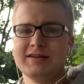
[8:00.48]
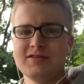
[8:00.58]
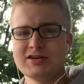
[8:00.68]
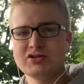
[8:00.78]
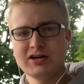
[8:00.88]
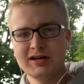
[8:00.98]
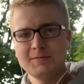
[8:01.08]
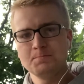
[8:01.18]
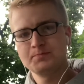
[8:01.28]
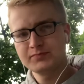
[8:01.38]
that a try,
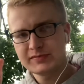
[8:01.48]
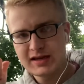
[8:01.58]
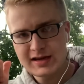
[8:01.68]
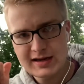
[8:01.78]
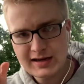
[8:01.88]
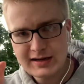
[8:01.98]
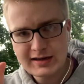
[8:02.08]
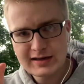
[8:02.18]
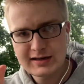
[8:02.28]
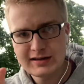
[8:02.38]

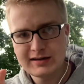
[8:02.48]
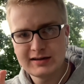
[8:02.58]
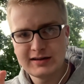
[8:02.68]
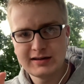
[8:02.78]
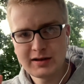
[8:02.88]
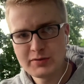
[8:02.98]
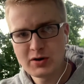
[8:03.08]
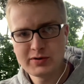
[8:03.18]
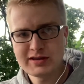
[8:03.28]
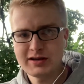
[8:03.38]
and let me know what
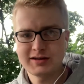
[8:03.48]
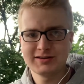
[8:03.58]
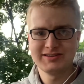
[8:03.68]
you think.